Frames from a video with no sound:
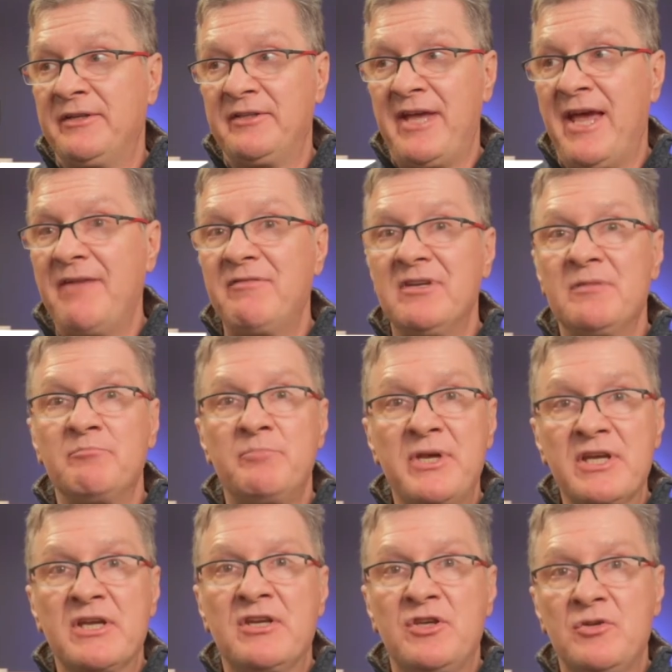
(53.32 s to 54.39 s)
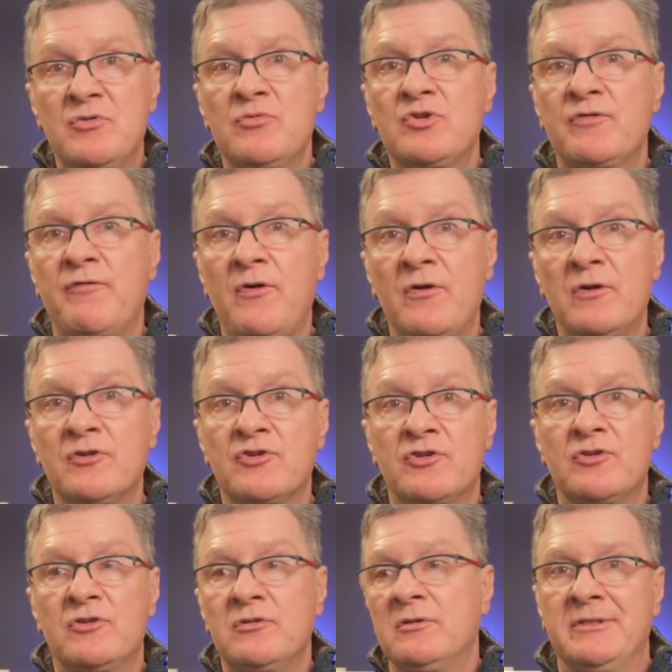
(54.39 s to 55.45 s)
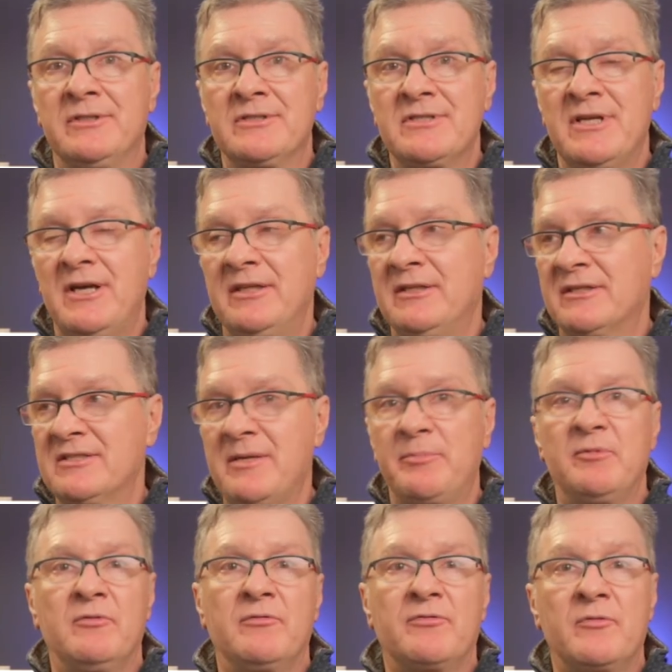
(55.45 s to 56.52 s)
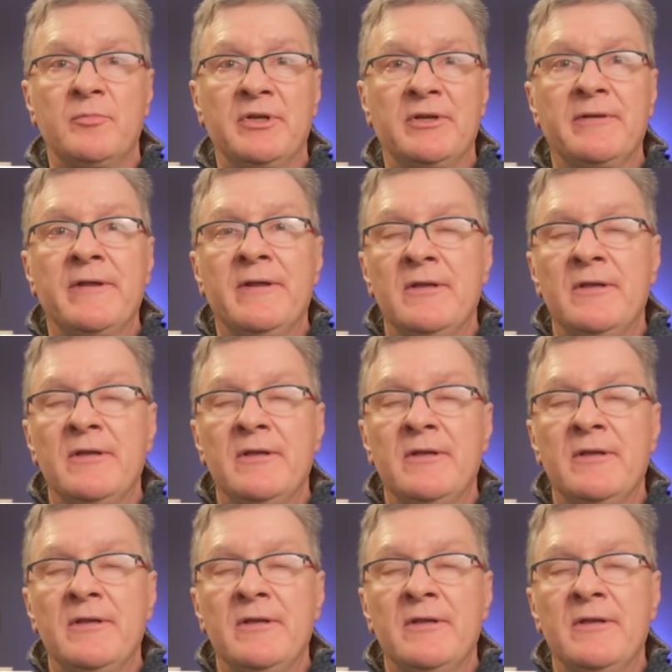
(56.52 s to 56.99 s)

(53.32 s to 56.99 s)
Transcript: having big, huge furniture is not acceptable for me.